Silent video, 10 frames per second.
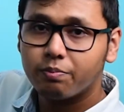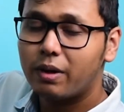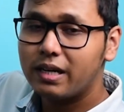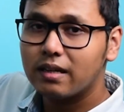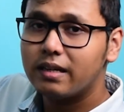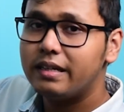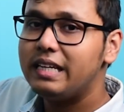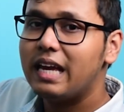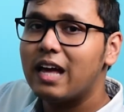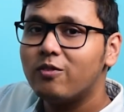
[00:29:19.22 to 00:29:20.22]
but
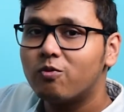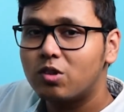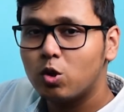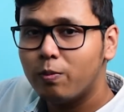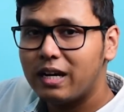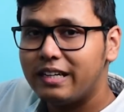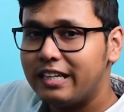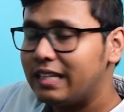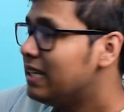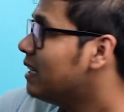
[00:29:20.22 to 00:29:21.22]
dN two by
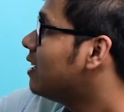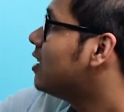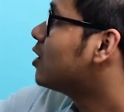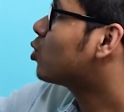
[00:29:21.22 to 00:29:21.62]
dt is